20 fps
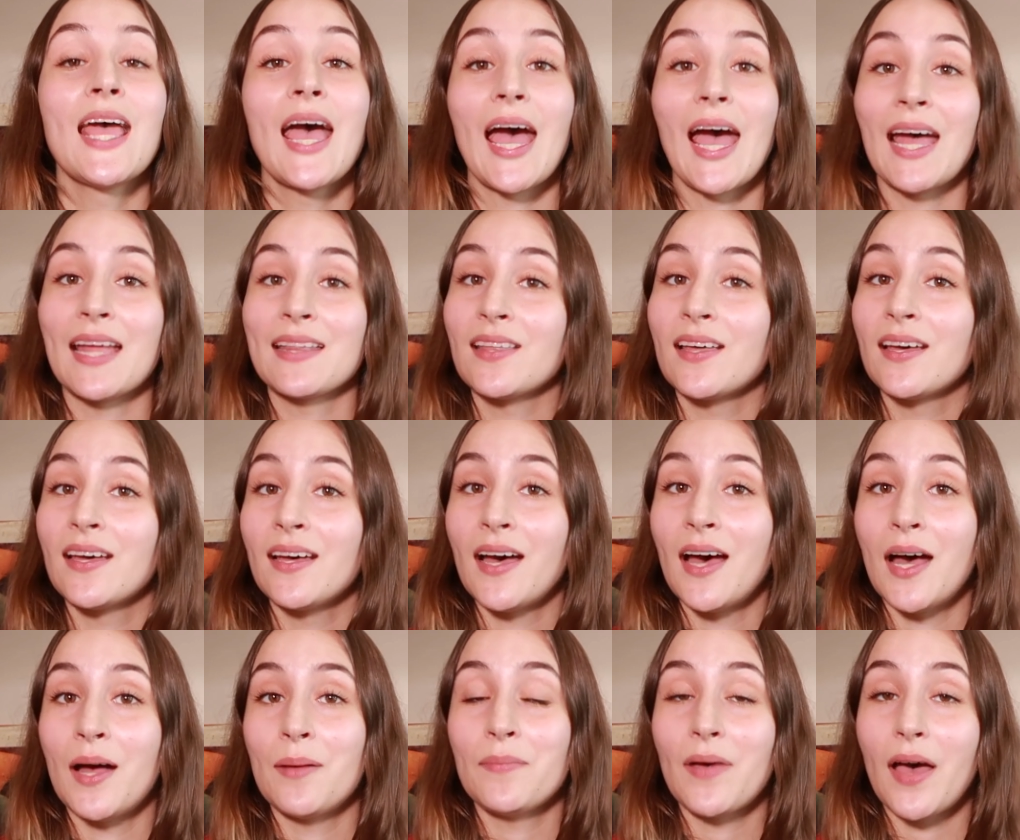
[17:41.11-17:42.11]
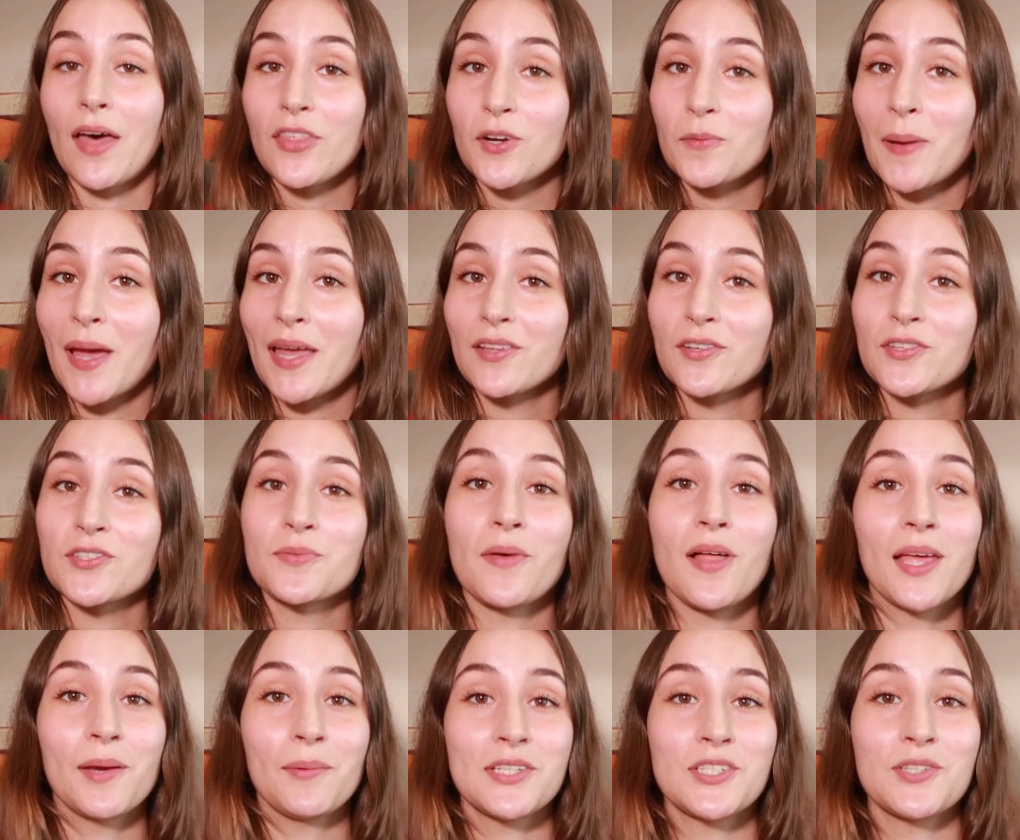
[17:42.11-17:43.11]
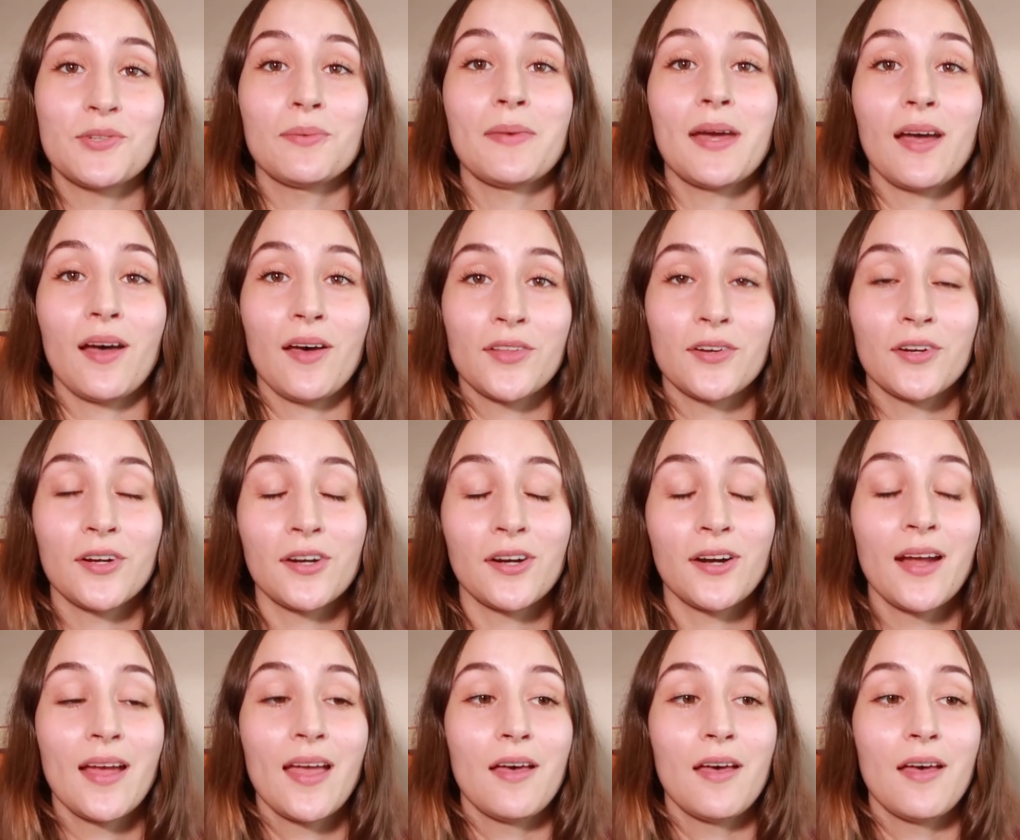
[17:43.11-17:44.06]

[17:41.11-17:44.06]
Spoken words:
At the other Peddlers Mall I went to in my other